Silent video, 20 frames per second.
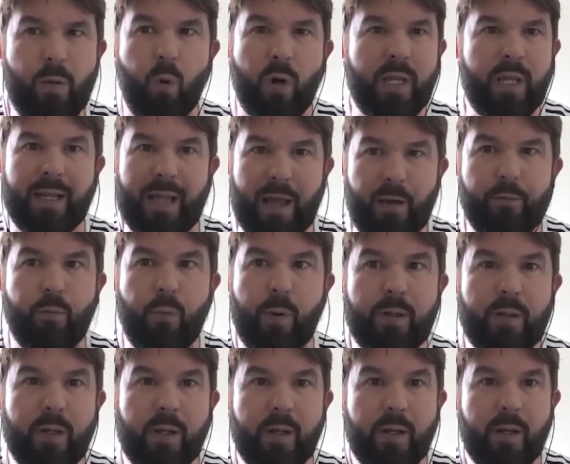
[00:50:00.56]
what are you left
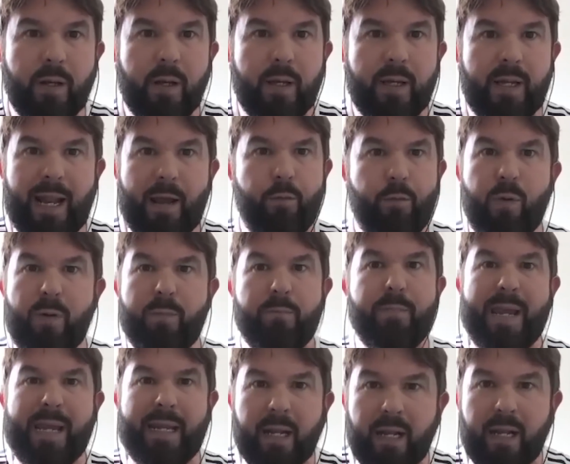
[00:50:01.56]
with? You're left with
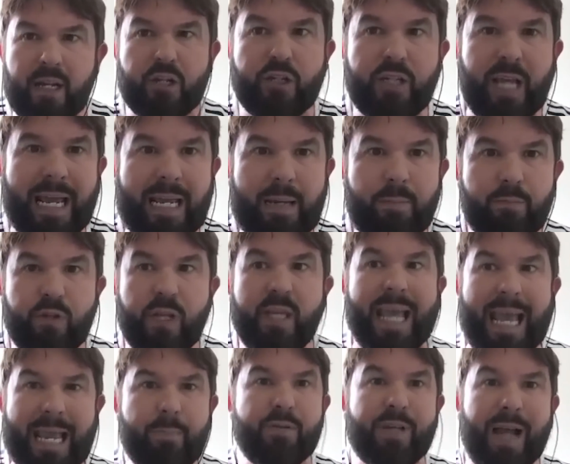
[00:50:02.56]
meaningless games. The
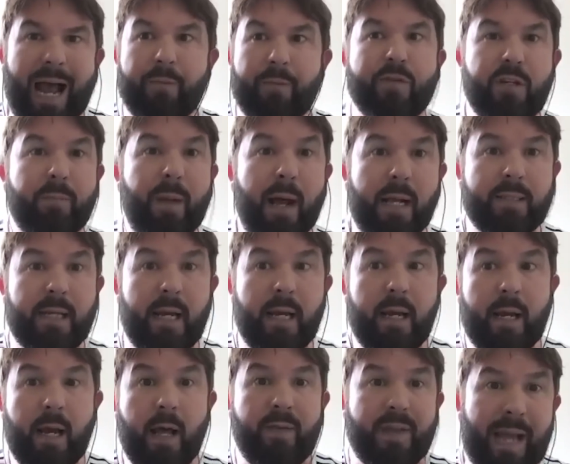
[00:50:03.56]
games have to matter.
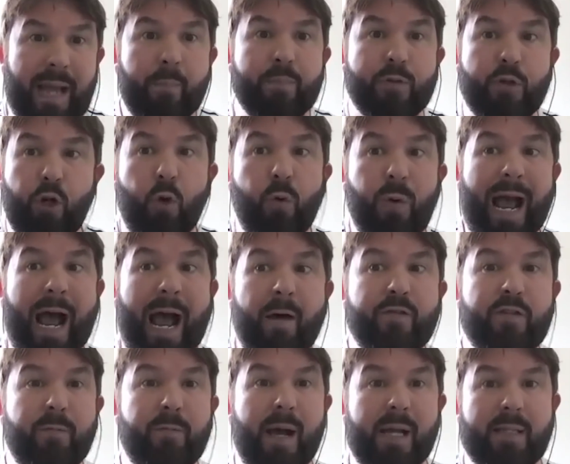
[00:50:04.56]
They absolutely
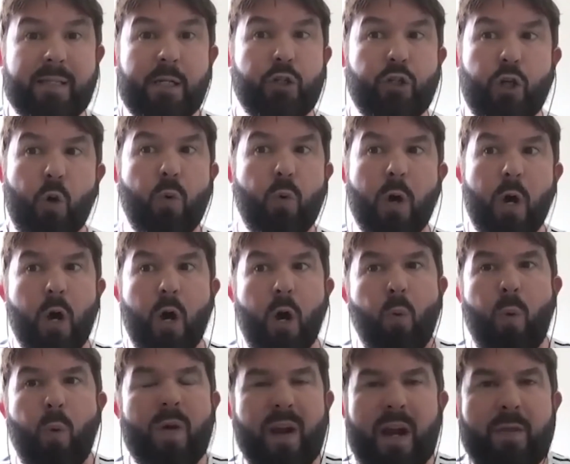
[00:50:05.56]
have to matter. So
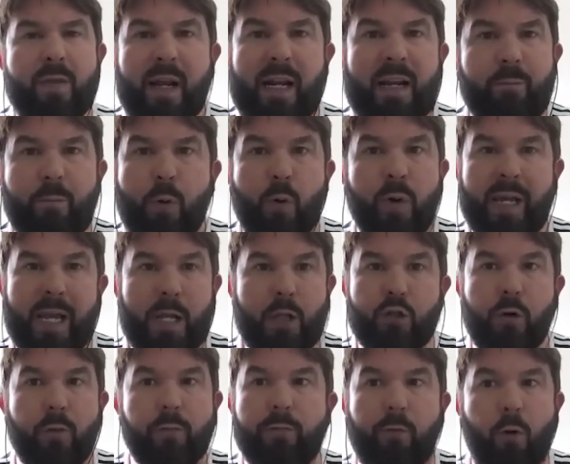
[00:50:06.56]
whether I think Liverpool can
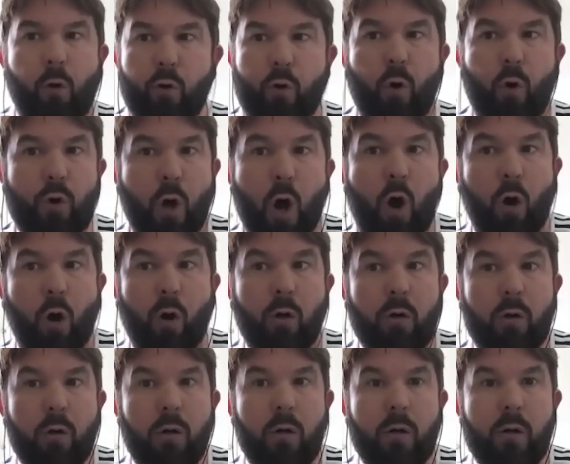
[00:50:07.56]
get top 4 or not,
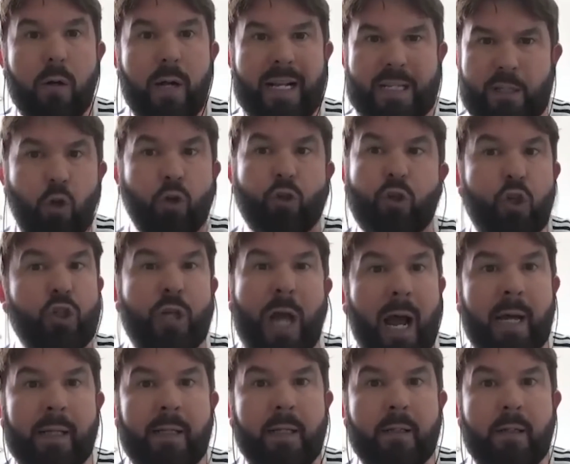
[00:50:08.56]
it's not
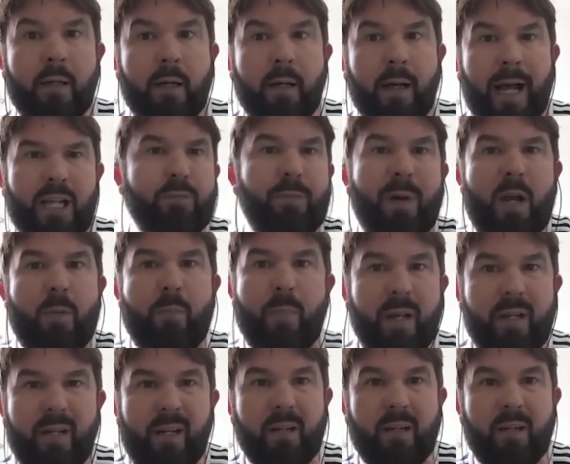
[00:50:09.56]
decided. That's my
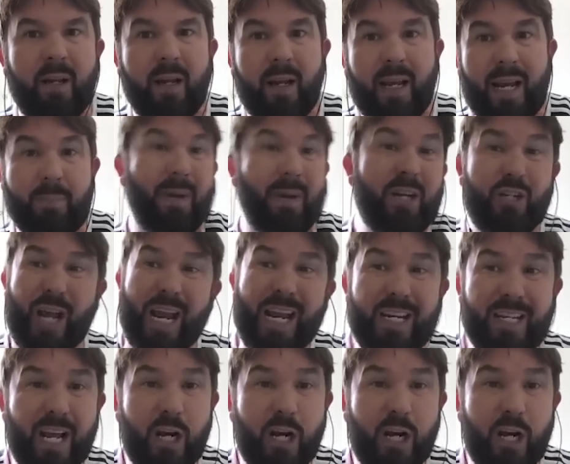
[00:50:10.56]
opinion. It might change